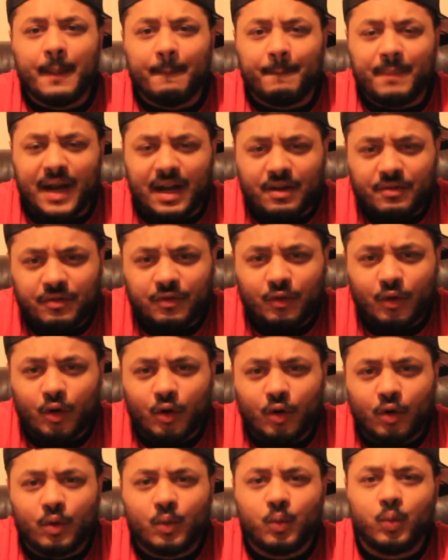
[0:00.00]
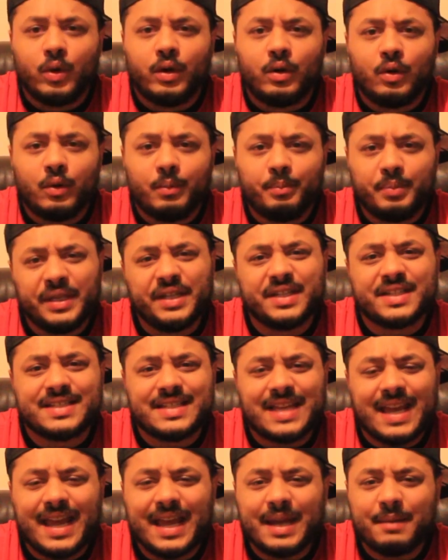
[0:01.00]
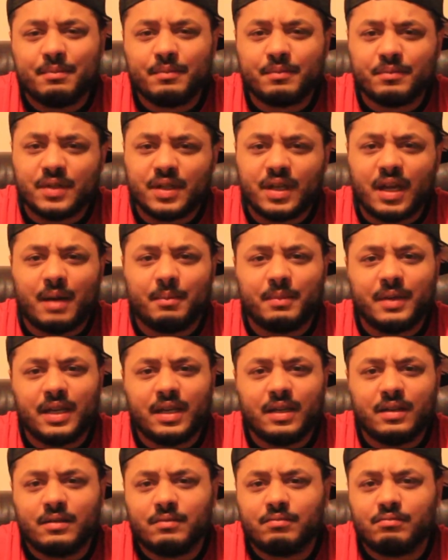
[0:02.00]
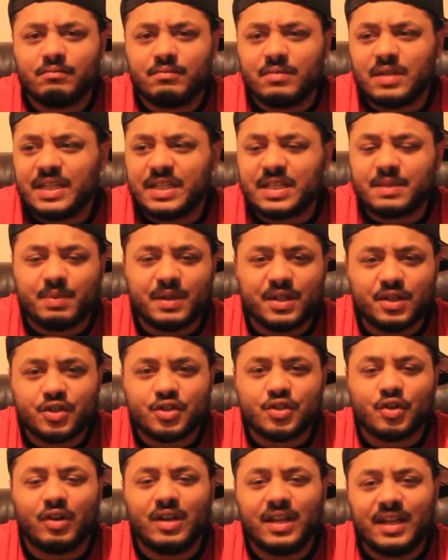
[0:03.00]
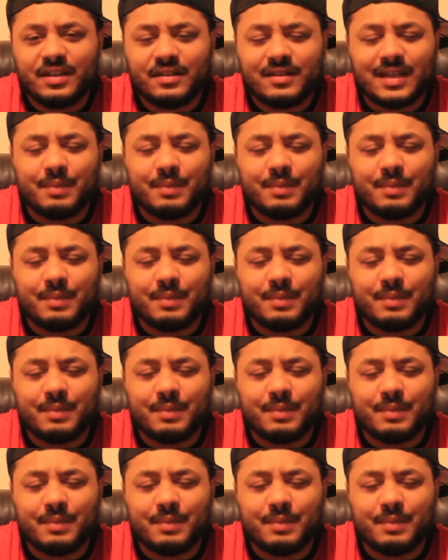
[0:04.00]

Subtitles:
Back four will be the same, you know what I mean? It's been solid.